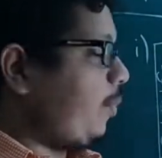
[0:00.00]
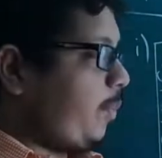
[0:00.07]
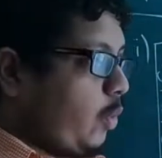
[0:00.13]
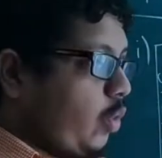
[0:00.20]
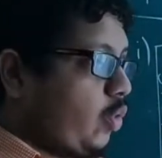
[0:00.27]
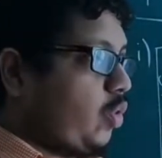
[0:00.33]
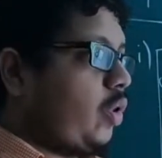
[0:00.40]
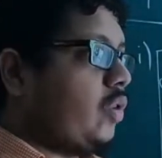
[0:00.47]
of
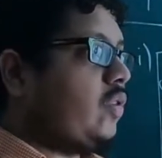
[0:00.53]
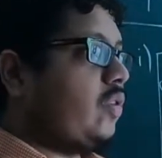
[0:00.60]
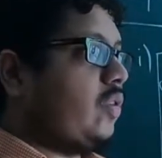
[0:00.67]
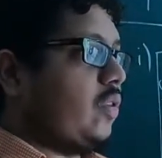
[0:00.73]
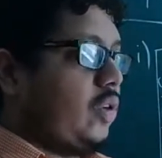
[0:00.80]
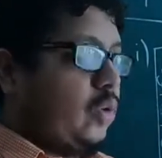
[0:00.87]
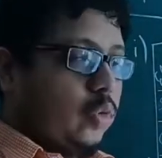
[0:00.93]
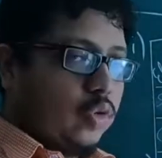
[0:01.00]
protons,
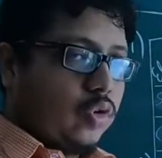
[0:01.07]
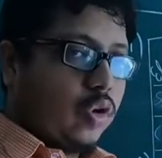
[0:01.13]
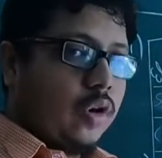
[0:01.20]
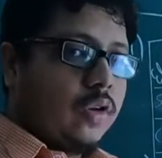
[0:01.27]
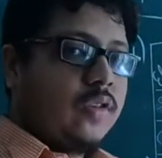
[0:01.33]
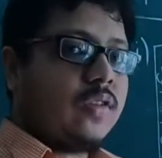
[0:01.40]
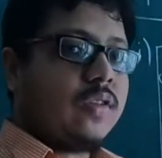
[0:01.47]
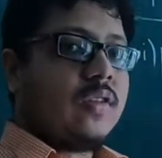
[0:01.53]

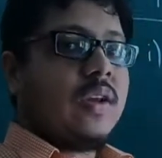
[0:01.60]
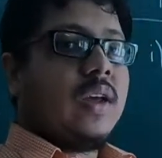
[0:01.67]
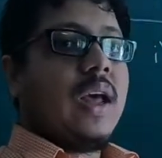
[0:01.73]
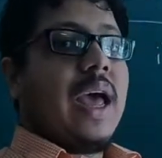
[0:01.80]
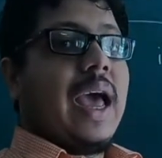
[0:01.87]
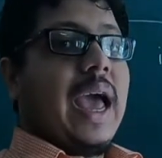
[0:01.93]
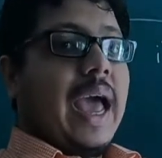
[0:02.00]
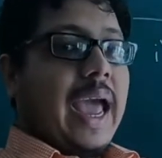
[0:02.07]
neutrons
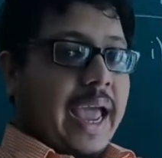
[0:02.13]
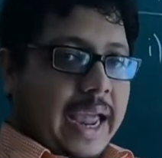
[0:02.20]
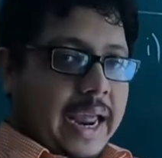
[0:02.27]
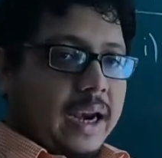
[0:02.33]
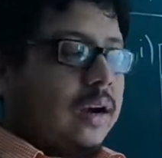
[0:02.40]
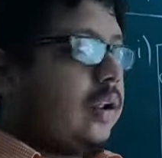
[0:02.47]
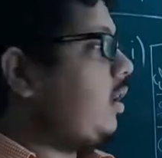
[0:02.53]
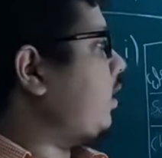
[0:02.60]

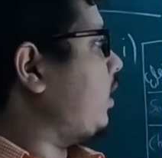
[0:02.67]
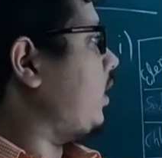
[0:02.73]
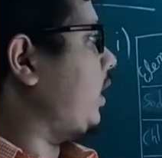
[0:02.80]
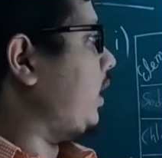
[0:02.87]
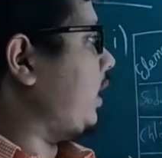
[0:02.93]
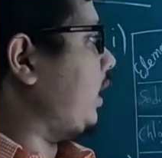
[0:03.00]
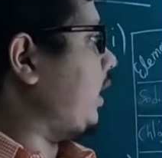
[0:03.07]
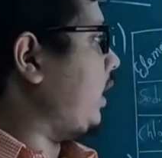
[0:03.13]

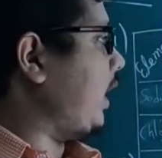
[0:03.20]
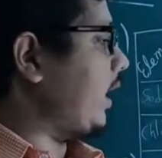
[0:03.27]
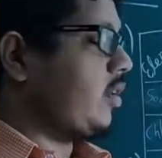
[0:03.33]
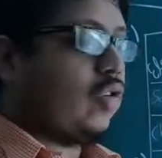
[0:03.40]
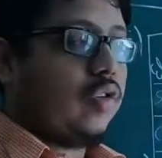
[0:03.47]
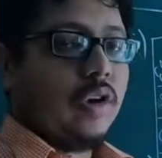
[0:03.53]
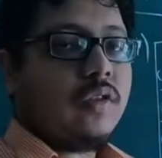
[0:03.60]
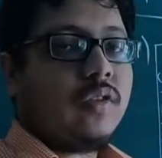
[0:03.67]
and
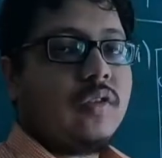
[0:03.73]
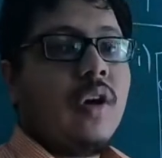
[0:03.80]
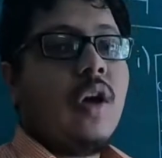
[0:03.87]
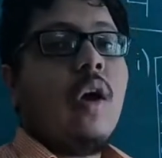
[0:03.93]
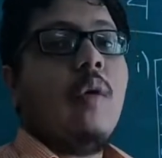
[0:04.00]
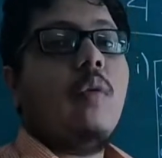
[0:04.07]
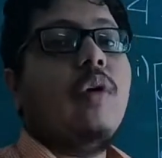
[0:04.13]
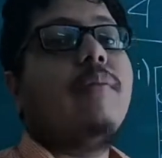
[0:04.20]
electrons,
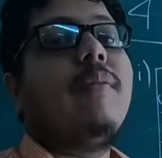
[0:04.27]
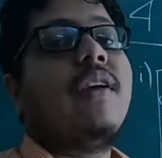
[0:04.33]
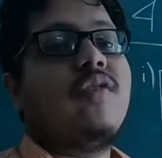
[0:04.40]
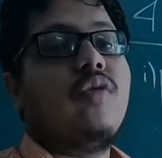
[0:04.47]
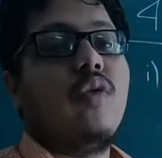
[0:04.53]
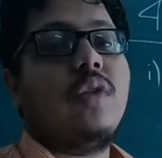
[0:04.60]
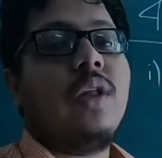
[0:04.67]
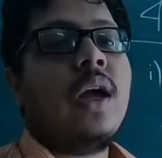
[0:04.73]
we
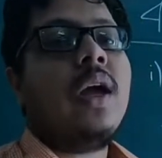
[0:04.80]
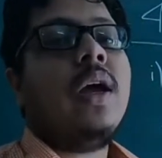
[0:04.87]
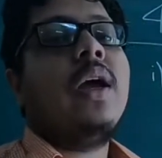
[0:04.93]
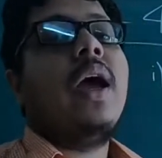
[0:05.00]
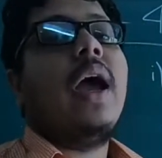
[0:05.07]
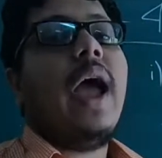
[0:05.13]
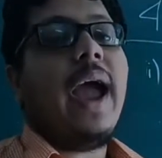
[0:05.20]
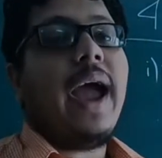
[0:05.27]
must know the
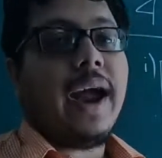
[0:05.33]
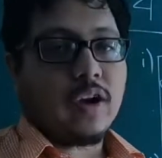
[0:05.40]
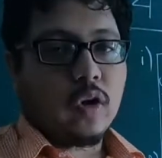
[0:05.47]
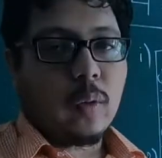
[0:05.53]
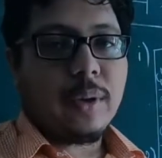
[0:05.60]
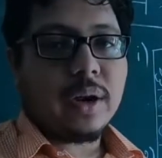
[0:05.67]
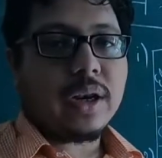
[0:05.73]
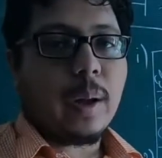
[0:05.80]

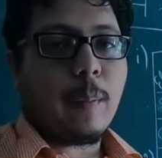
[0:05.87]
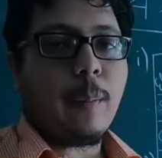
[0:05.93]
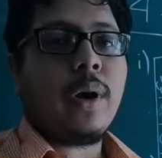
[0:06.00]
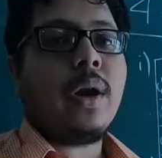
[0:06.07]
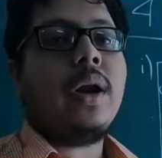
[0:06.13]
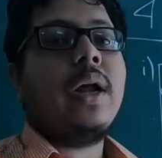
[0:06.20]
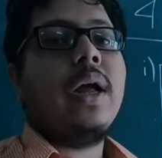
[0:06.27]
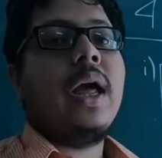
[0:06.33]
atomic
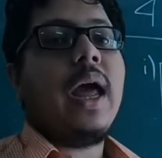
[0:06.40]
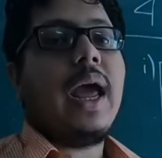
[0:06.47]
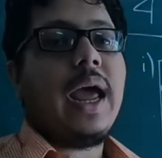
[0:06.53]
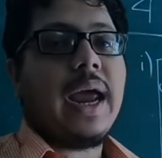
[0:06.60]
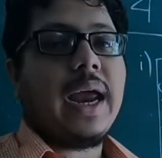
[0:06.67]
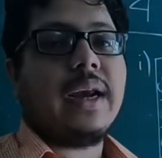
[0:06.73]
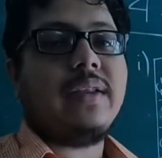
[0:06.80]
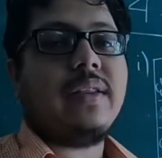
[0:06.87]
number
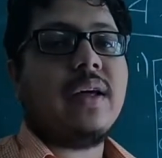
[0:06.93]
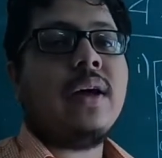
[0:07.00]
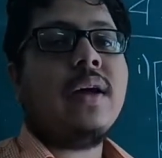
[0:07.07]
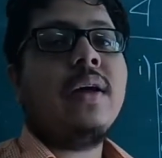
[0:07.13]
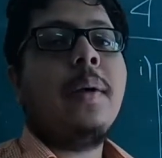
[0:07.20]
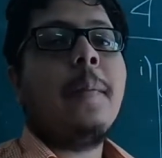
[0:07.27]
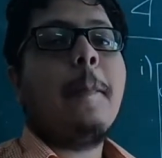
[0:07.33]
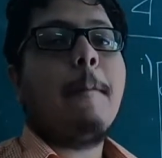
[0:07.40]
and the
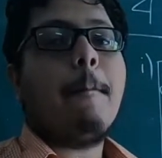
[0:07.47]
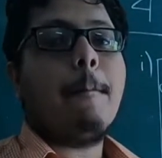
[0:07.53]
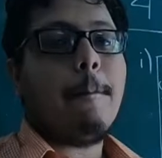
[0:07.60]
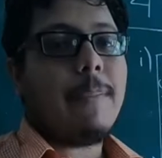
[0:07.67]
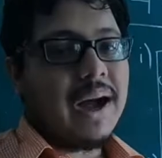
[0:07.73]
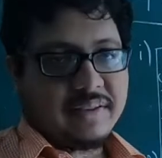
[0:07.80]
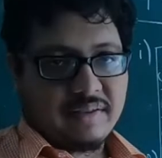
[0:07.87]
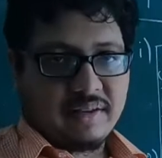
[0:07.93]

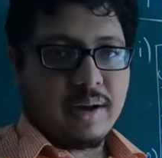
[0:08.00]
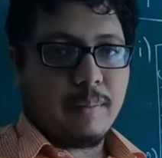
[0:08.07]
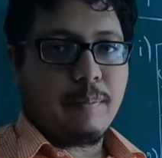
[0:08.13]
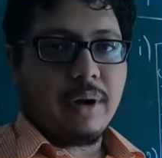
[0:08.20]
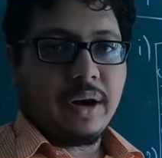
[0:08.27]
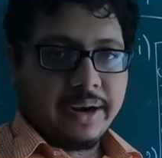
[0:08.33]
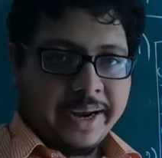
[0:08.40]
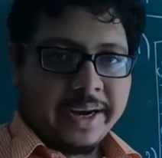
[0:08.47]
mass
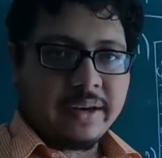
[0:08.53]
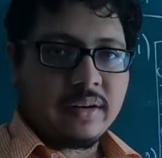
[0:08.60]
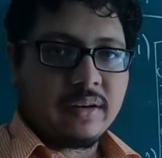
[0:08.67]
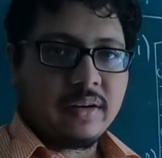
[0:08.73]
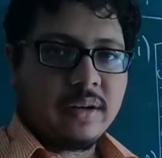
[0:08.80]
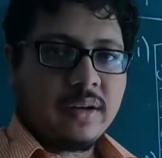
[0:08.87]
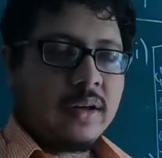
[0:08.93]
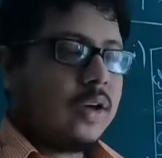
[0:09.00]
number,
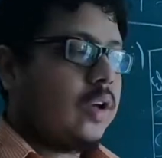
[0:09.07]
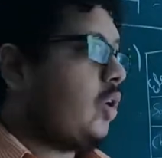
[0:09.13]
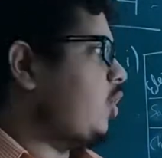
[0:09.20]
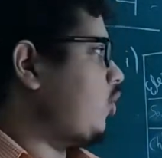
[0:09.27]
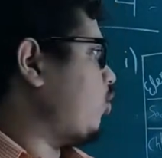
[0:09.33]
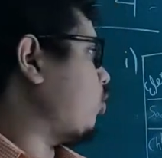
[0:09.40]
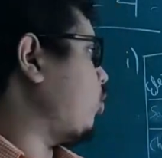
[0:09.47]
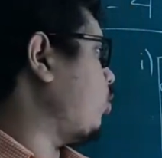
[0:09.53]
right?
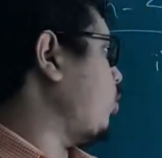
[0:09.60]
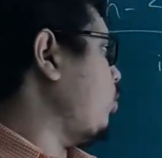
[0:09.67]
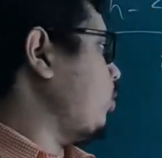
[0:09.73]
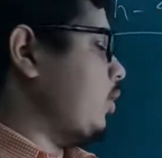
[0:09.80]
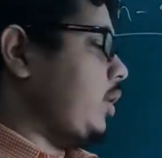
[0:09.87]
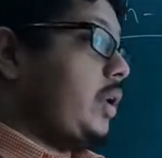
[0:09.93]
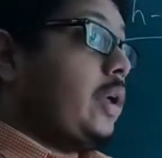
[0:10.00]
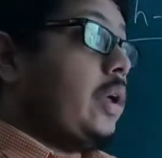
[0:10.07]

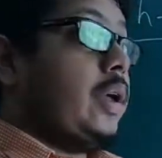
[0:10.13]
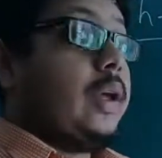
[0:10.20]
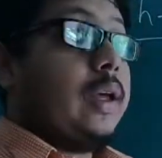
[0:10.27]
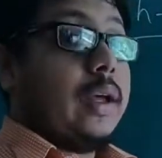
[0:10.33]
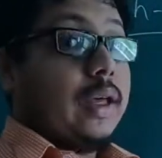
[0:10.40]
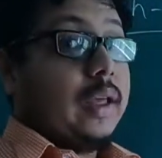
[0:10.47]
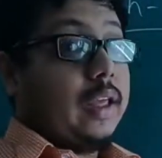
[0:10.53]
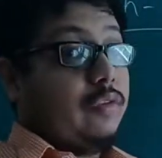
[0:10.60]

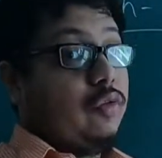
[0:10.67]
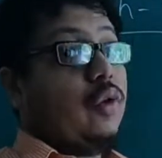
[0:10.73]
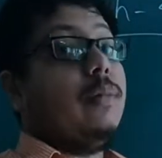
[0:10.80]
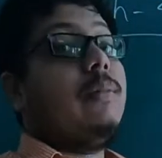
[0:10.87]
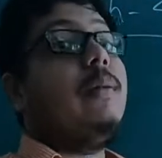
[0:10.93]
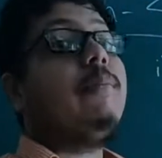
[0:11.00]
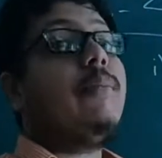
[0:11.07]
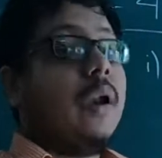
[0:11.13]
So if you
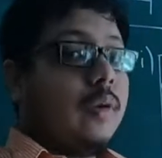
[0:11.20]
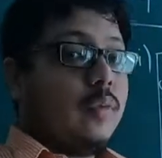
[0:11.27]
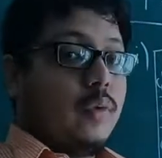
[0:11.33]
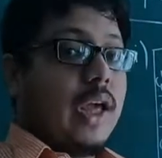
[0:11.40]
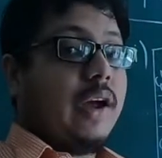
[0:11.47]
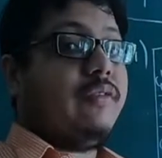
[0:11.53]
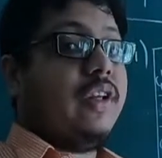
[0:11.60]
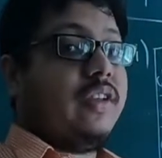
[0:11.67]
remember,
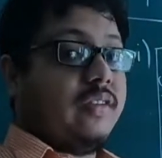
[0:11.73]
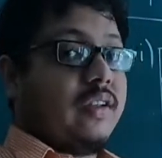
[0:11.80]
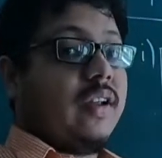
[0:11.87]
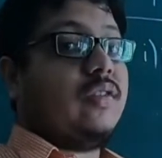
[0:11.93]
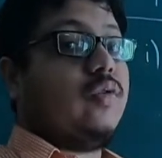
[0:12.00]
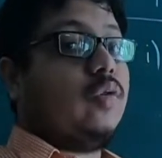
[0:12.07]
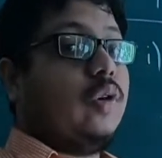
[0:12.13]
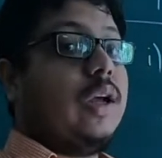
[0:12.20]
we have
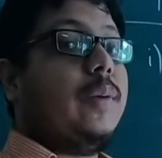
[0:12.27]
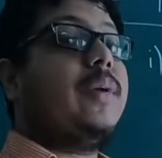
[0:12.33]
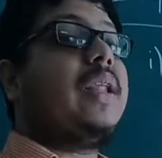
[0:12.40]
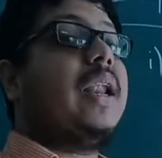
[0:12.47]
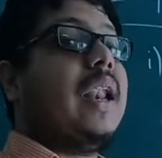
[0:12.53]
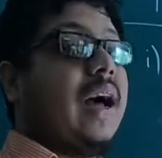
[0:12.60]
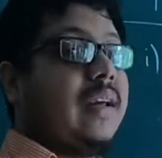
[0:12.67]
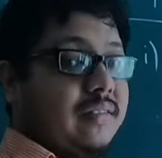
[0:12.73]
discussed sodium in
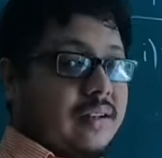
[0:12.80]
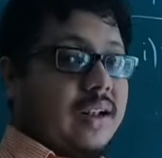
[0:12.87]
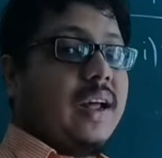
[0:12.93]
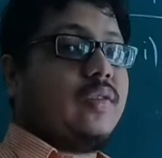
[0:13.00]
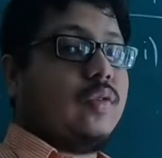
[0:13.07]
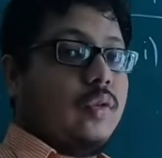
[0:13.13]
the last class